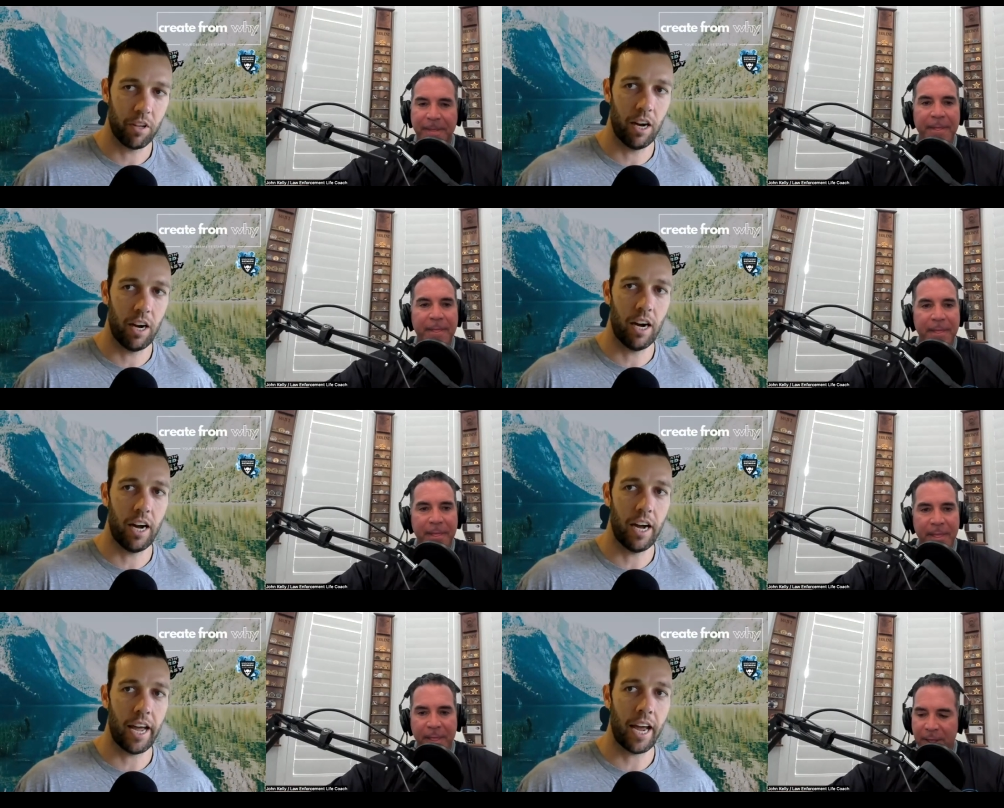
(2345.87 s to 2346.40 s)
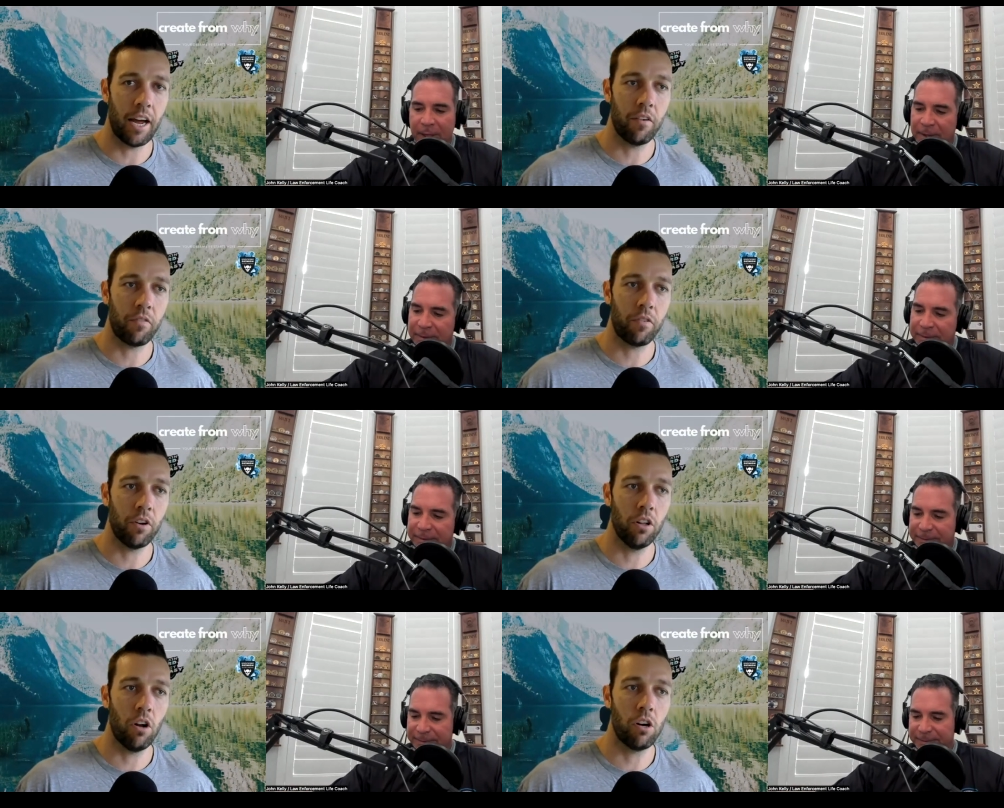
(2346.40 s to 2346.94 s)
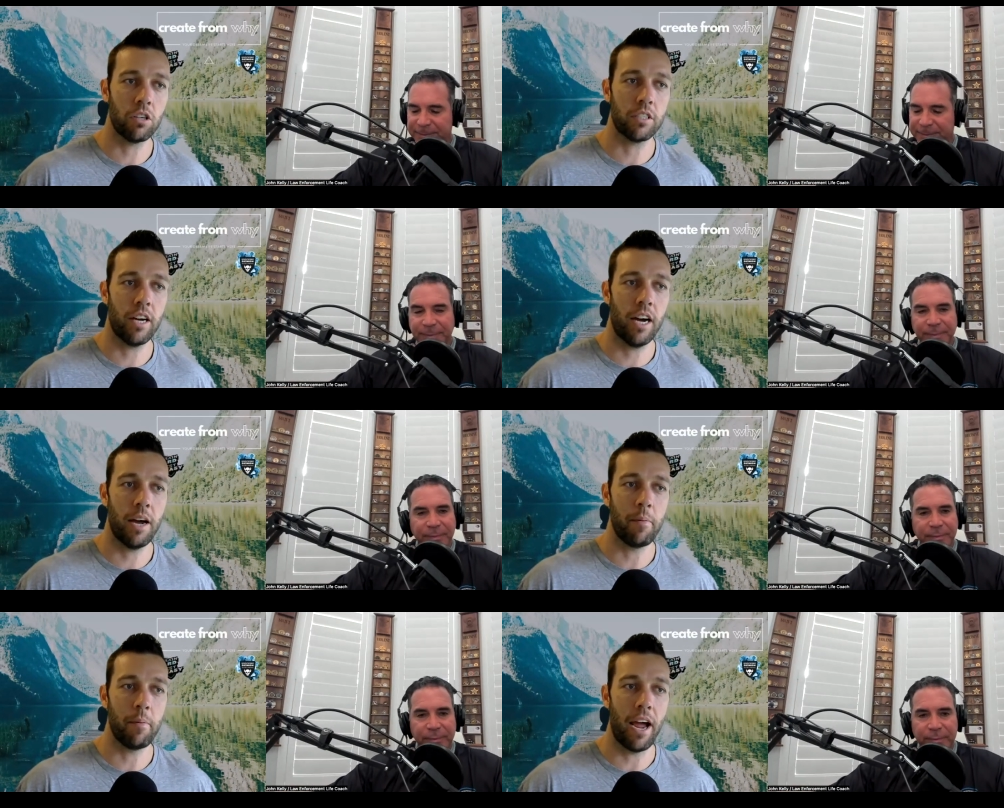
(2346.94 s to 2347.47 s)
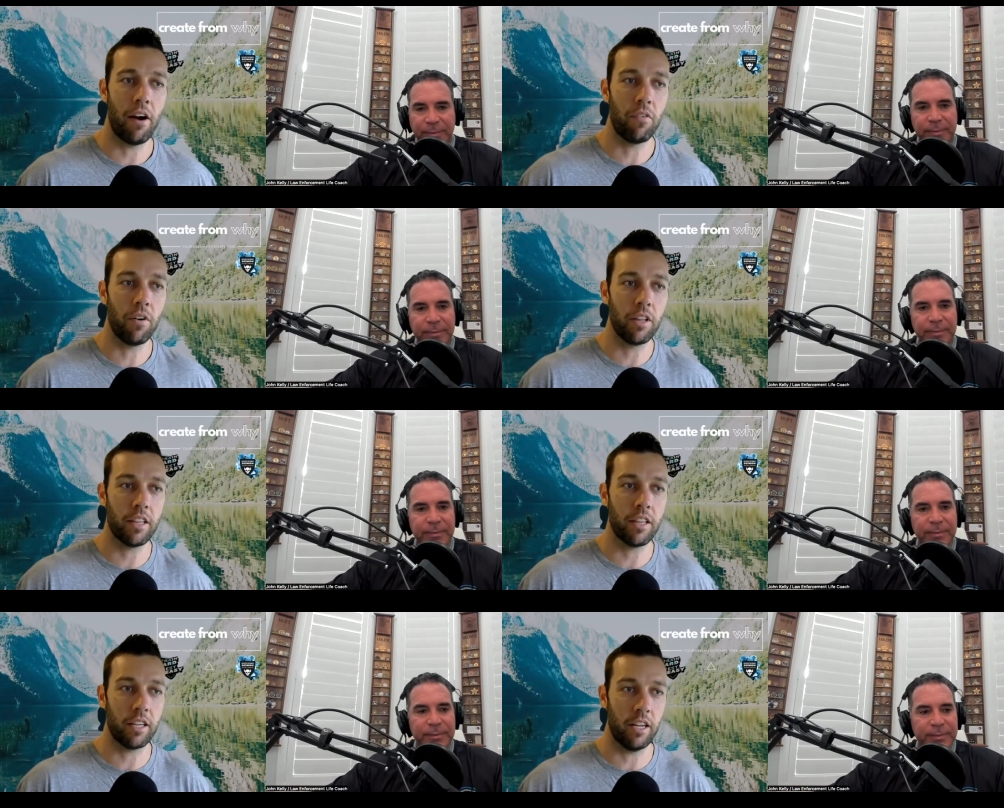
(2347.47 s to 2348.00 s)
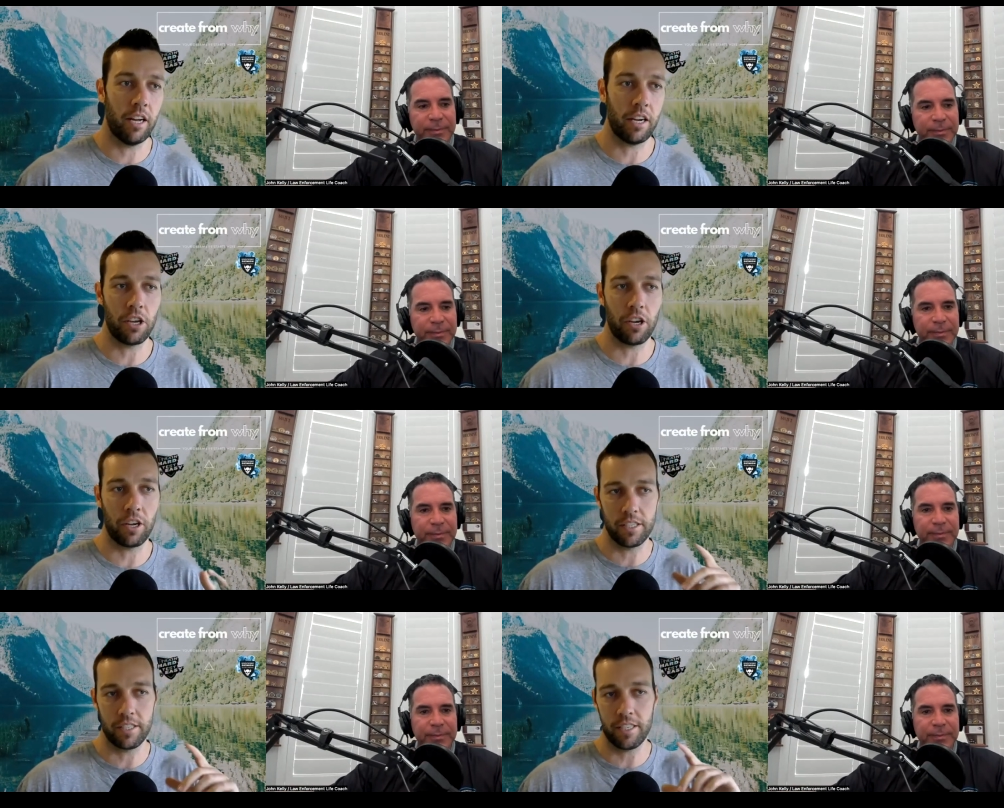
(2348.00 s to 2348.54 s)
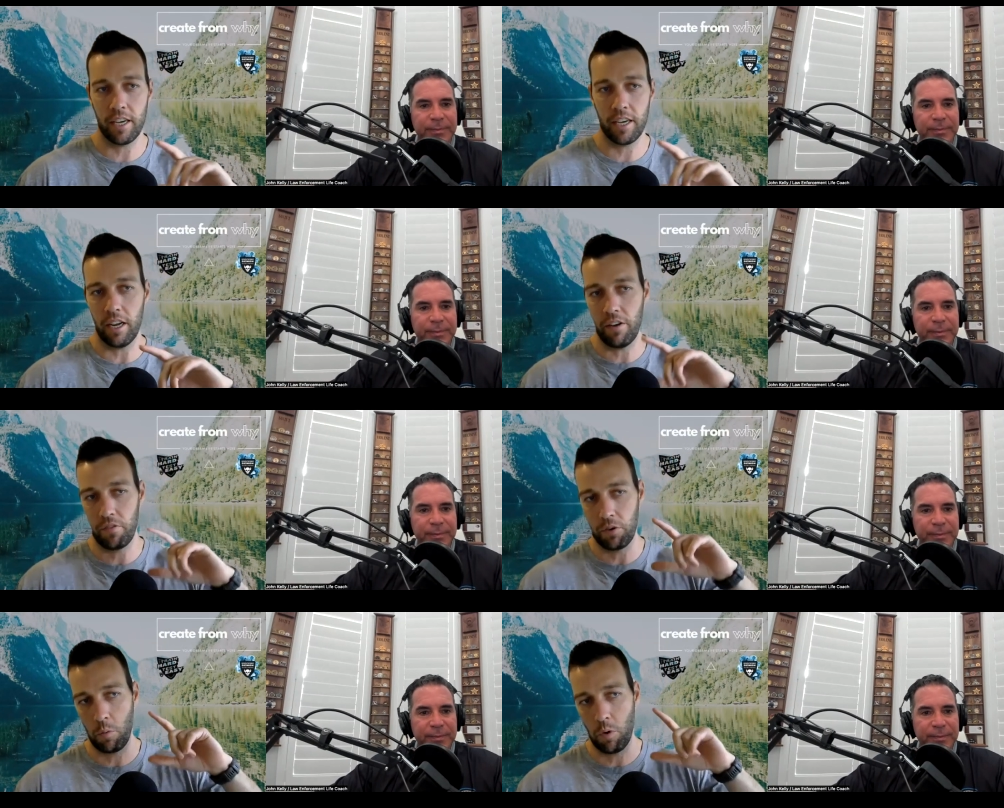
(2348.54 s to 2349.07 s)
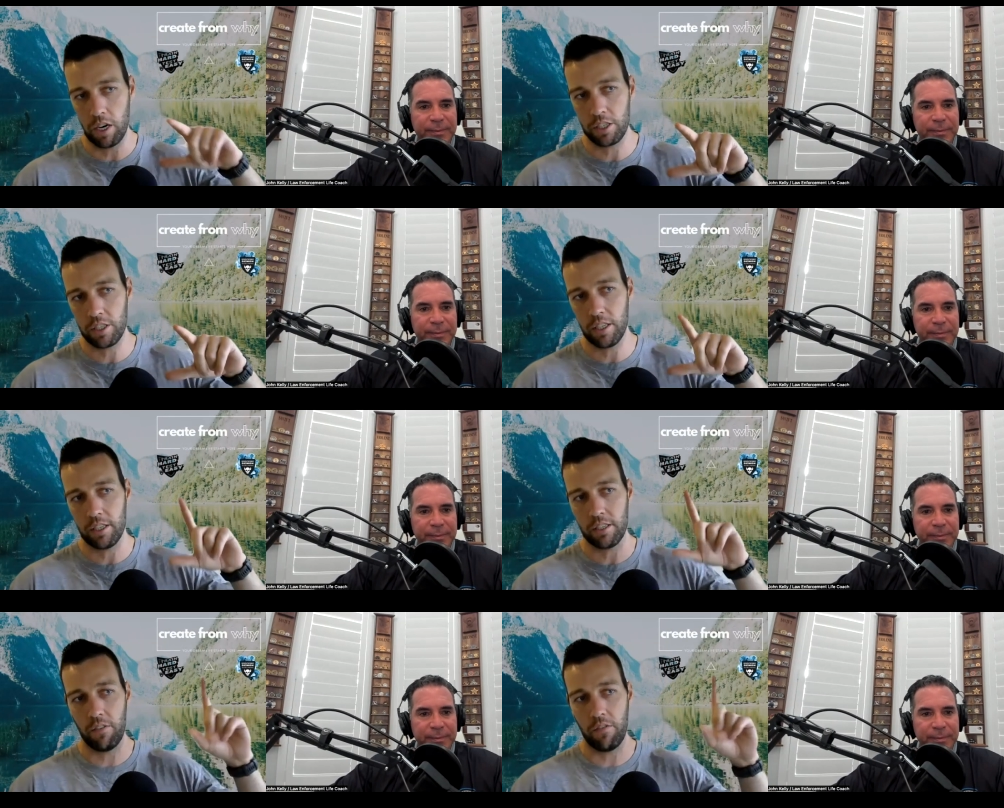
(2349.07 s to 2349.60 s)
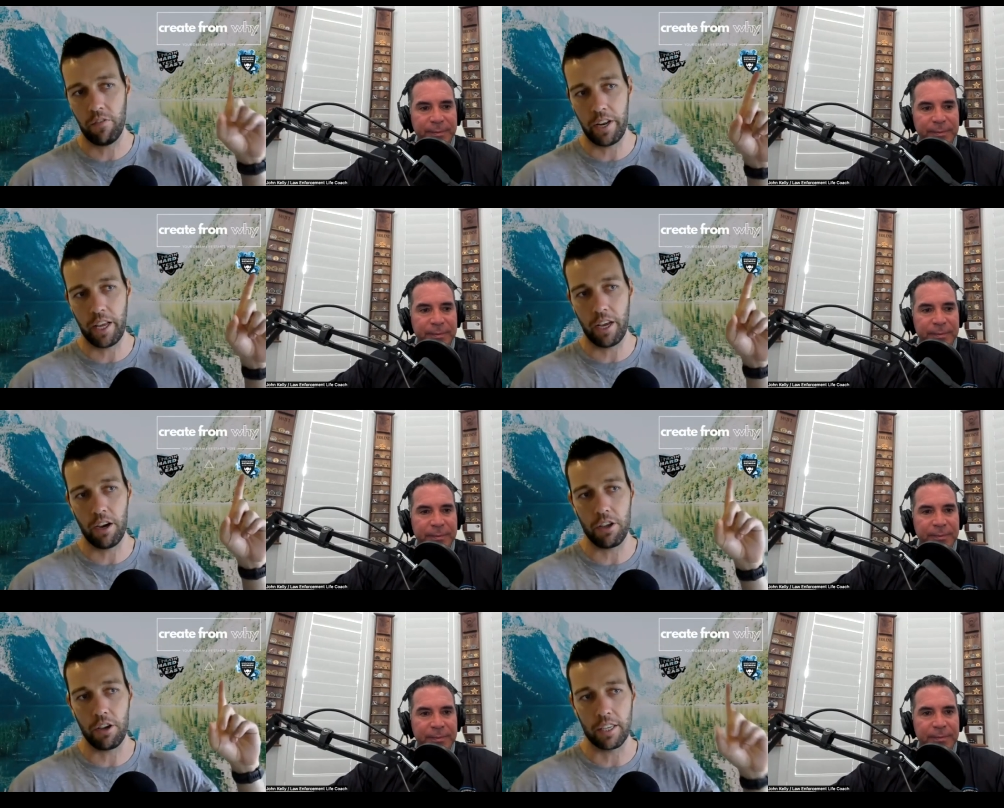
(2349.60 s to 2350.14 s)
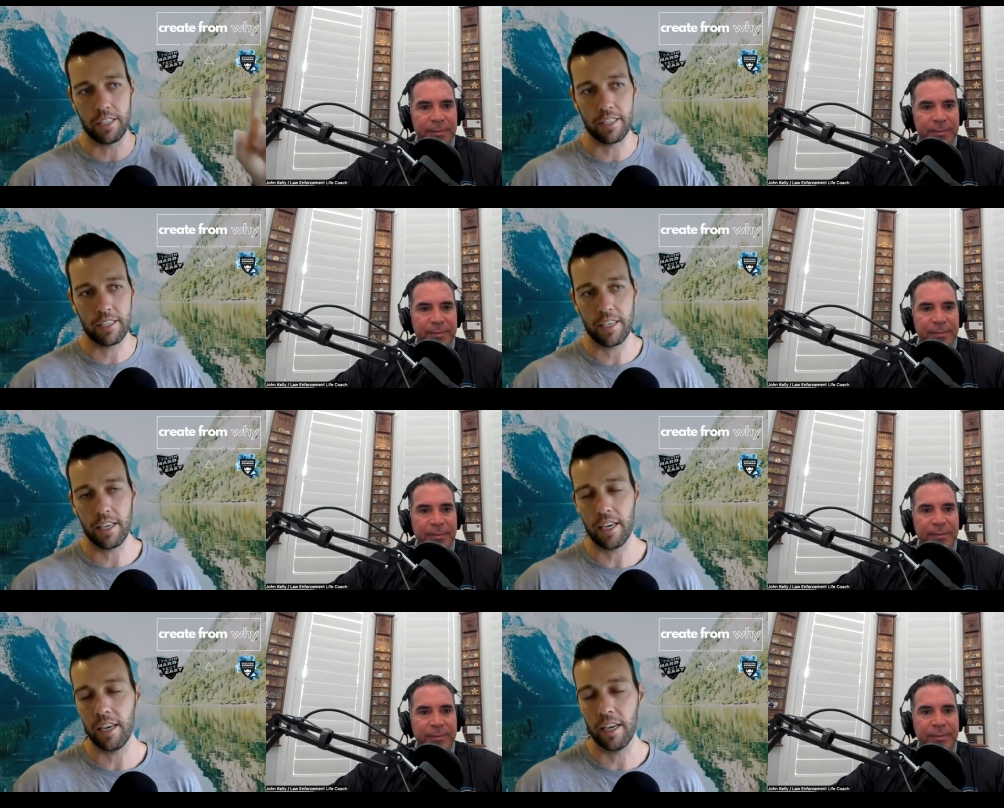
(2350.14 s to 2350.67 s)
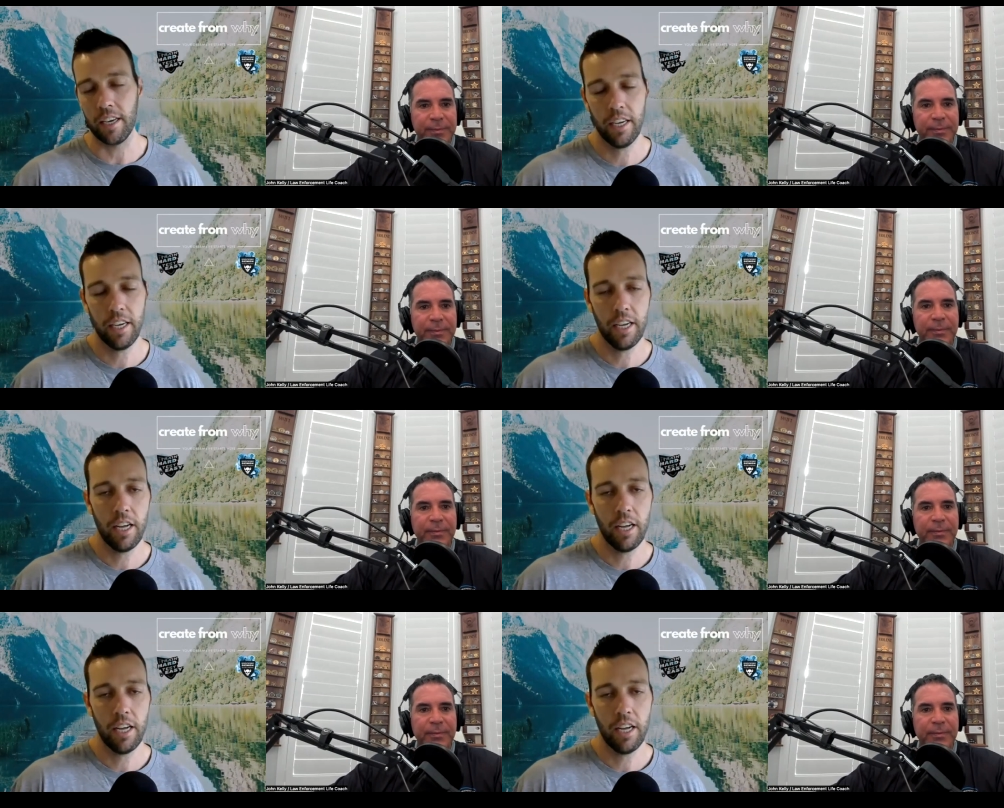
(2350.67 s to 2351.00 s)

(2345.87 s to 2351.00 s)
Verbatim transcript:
Speaker 1: Uh, and for a long time everything like you can see it if you're watching this on video, you can see